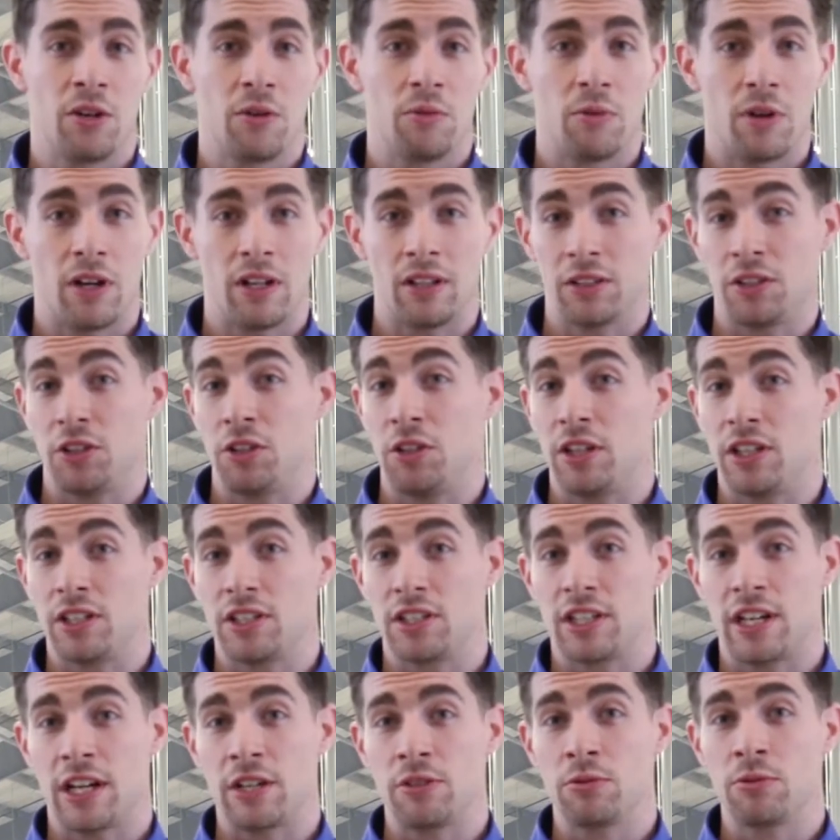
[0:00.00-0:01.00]
Well, you can
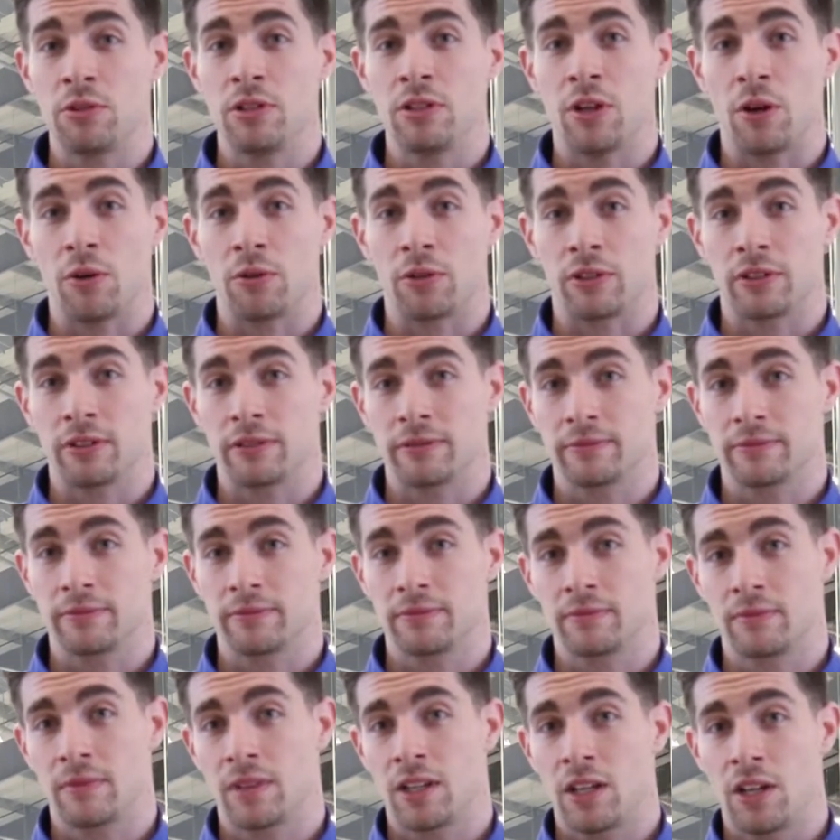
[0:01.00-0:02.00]
schedule a loaner,
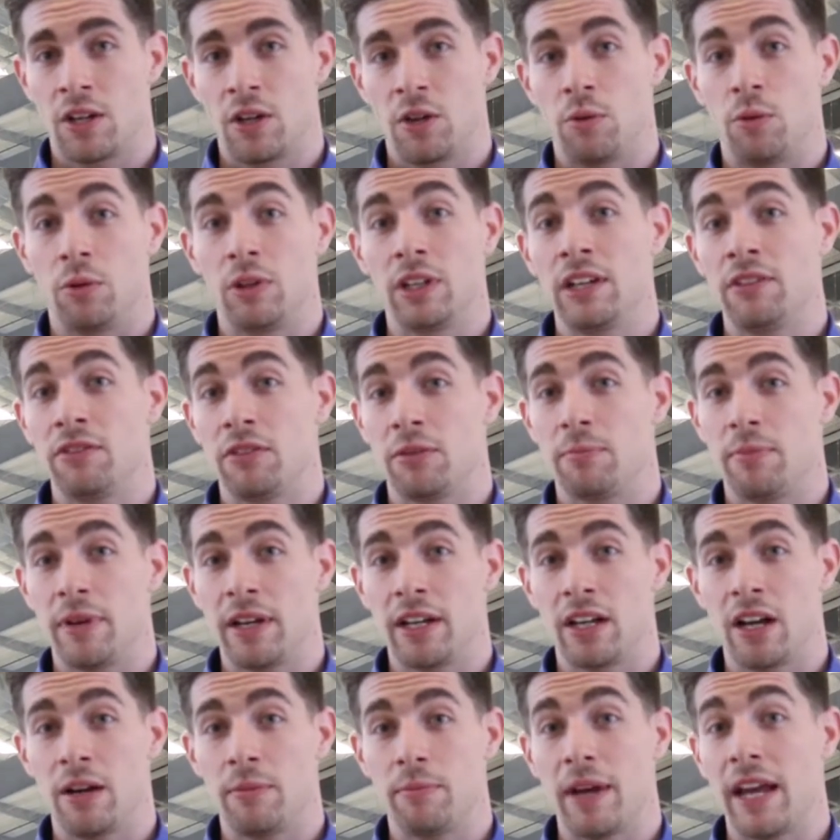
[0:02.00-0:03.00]
we'll even
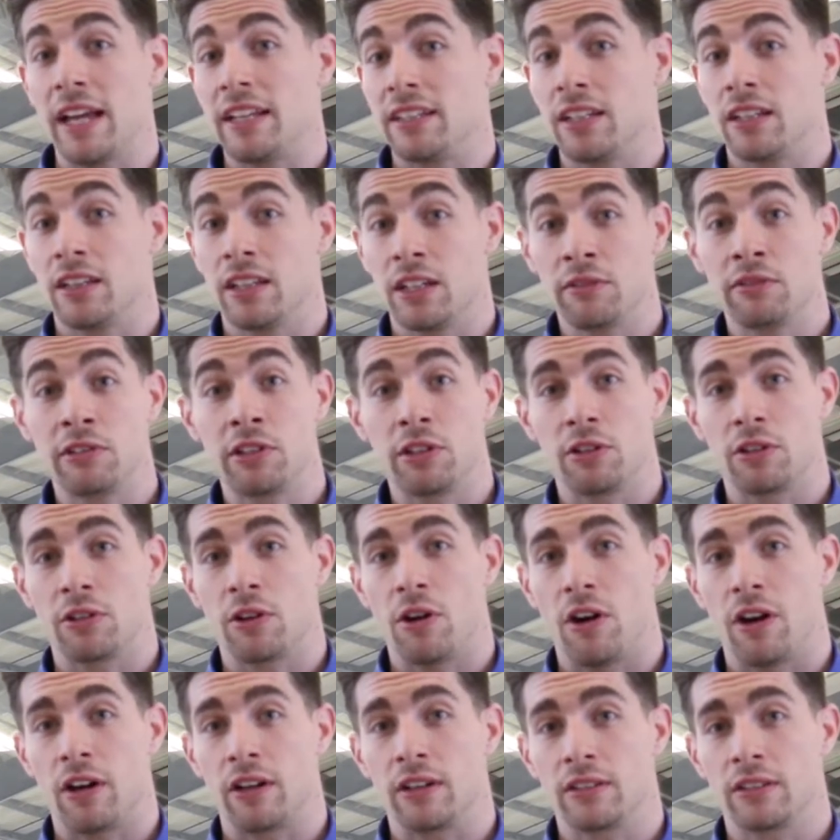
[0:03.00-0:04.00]
pick up and deliver your
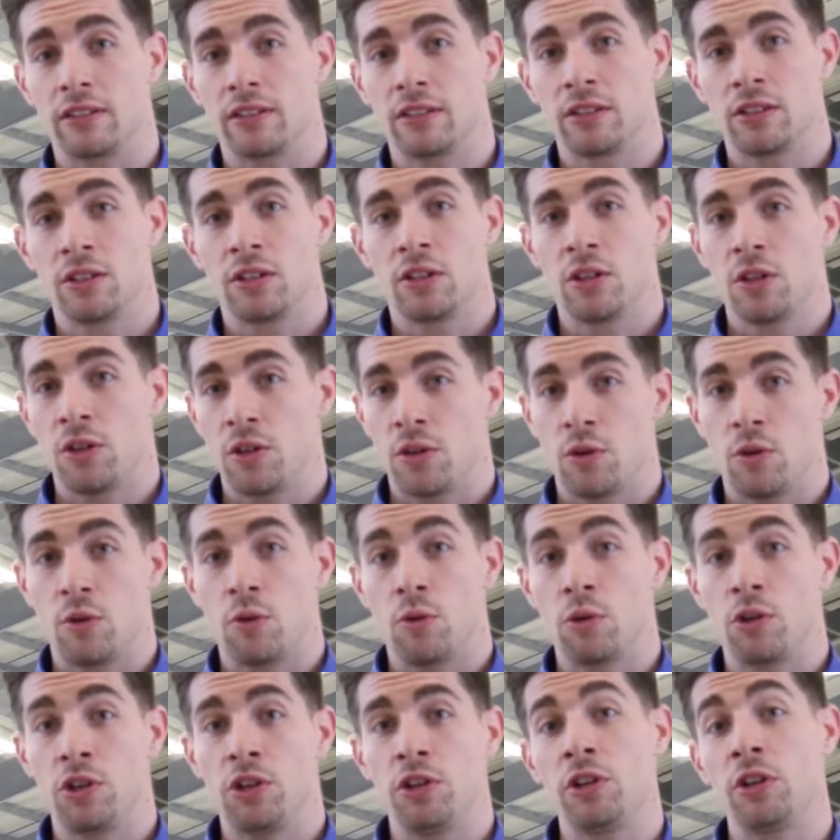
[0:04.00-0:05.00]
car,
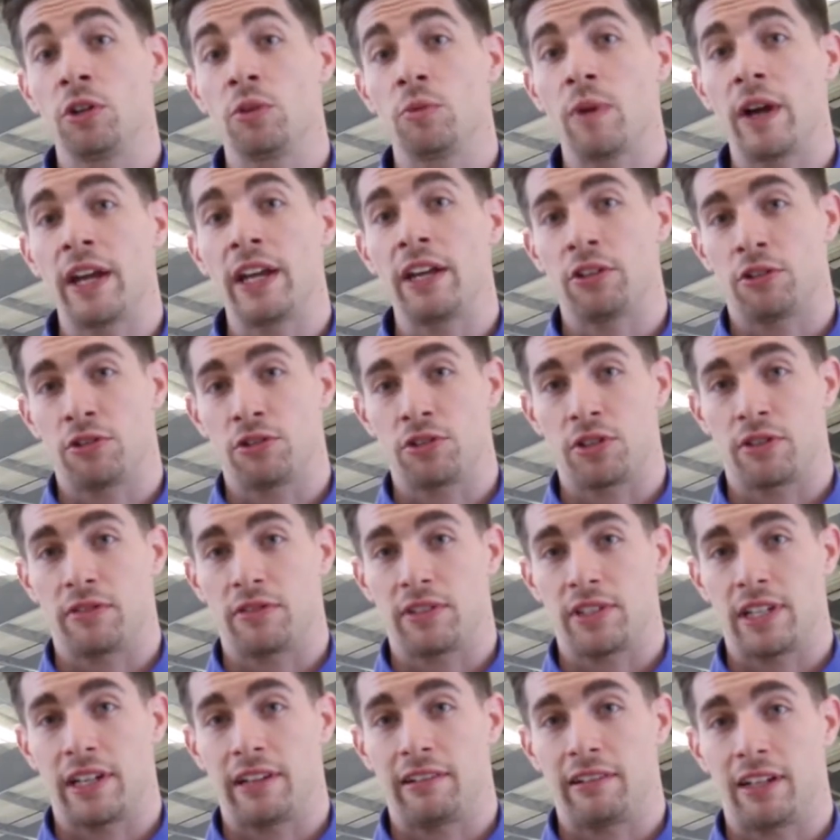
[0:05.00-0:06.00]
or you can wait in our
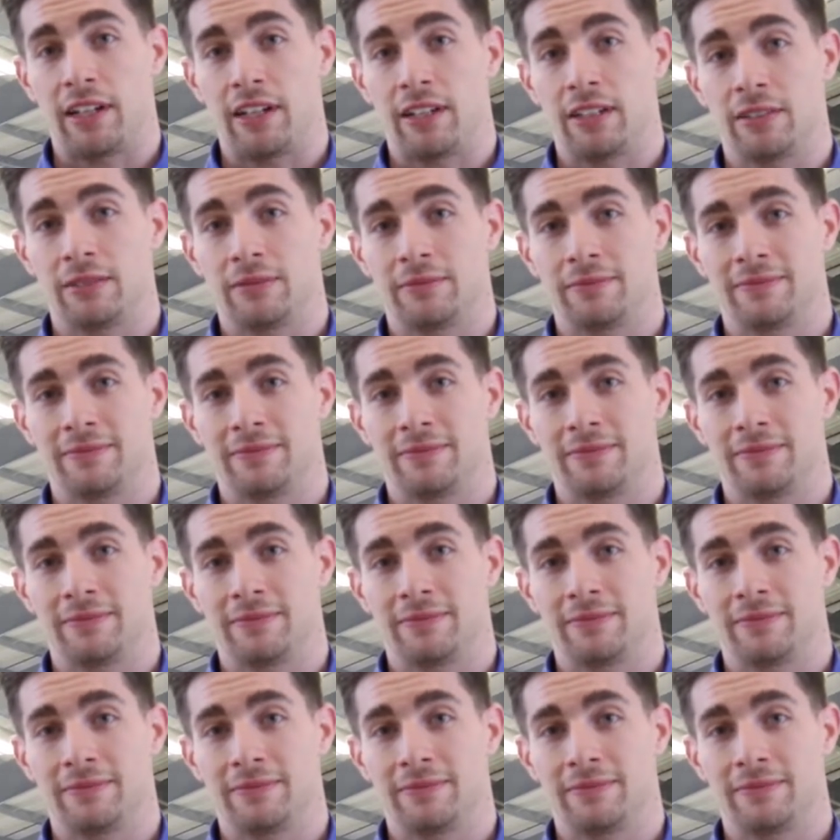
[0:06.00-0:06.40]
service area.